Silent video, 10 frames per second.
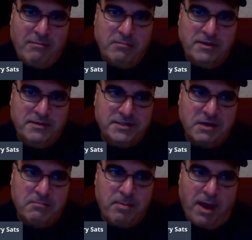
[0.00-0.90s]
probably
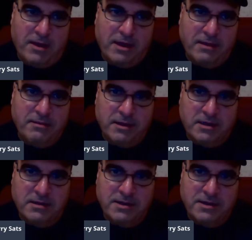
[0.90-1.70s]
jump back in like you